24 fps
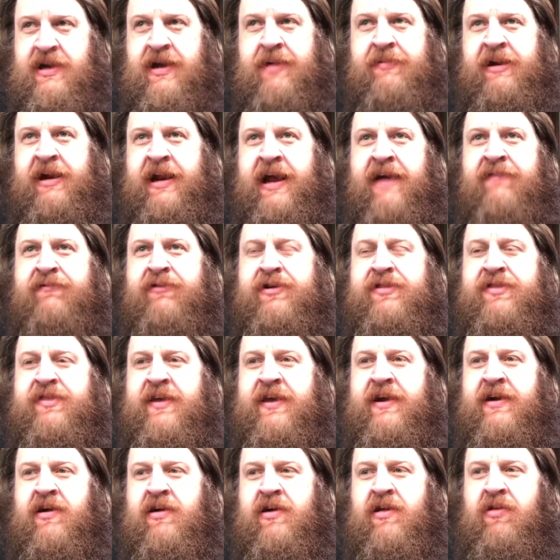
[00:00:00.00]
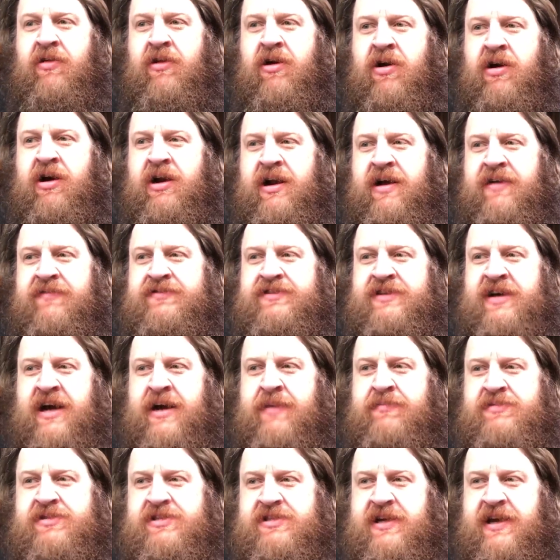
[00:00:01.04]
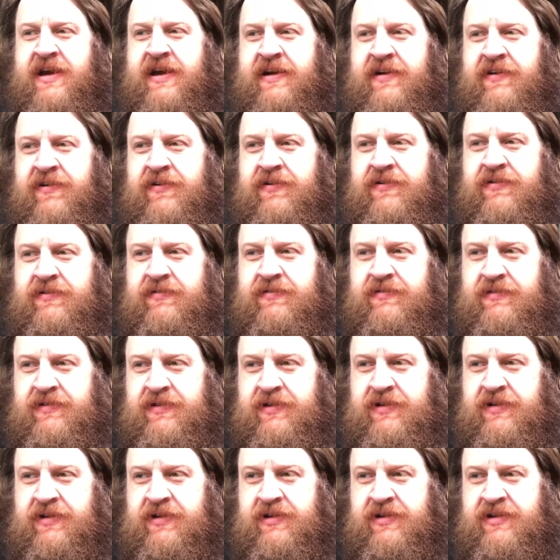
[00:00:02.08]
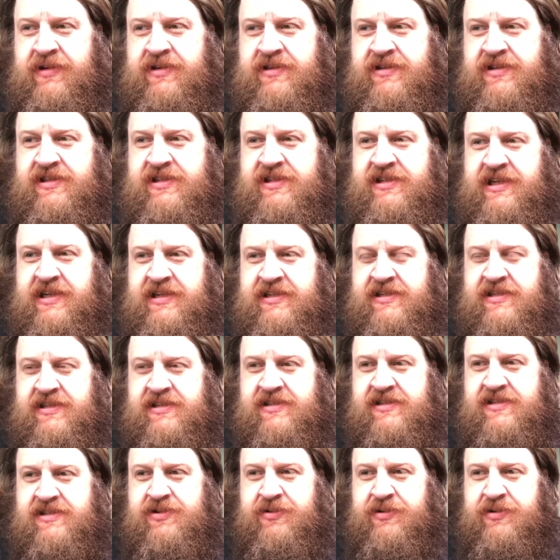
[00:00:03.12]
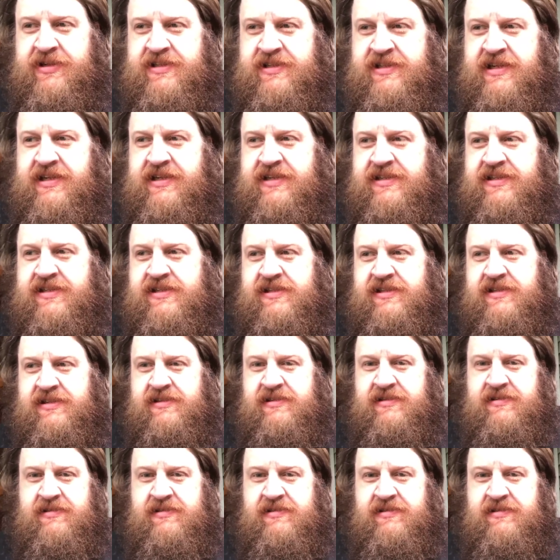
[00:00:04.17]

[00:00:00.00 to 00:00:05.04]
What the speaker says: I mean, everything on a long enough time scale ceases to exist.